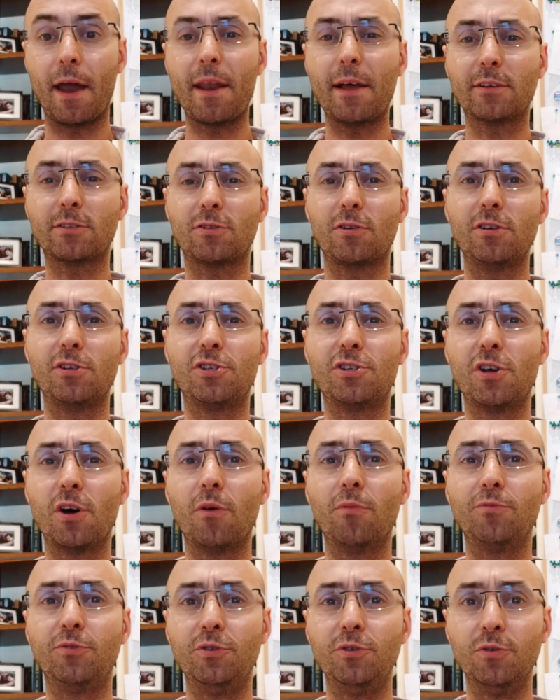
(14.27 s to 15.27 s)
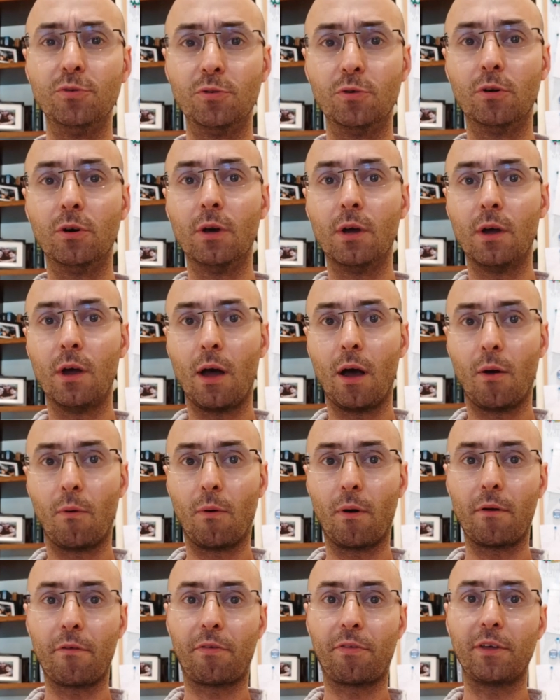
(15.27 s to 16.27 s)
and also I showed you
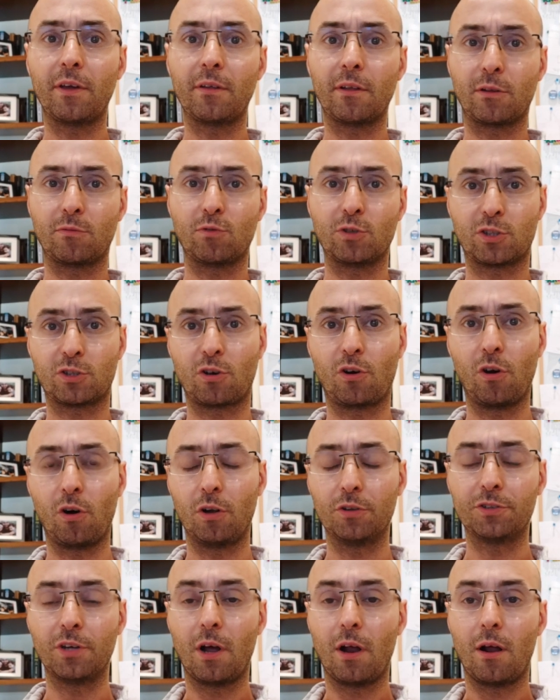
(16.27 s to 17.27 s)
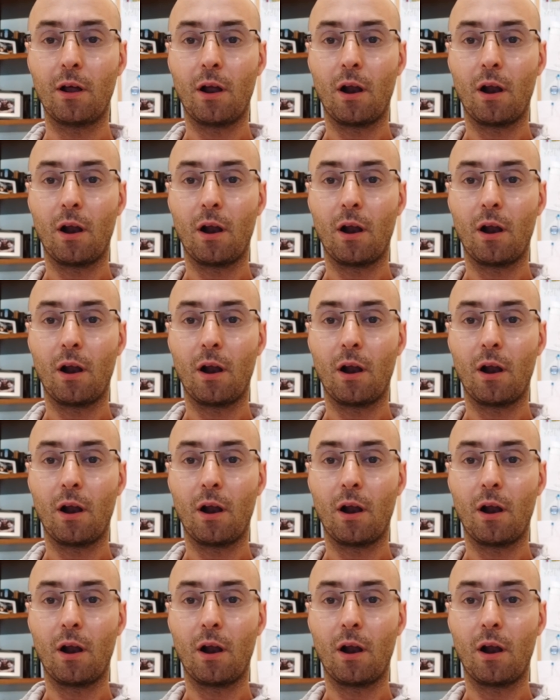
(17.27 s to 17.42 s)
one thing that was called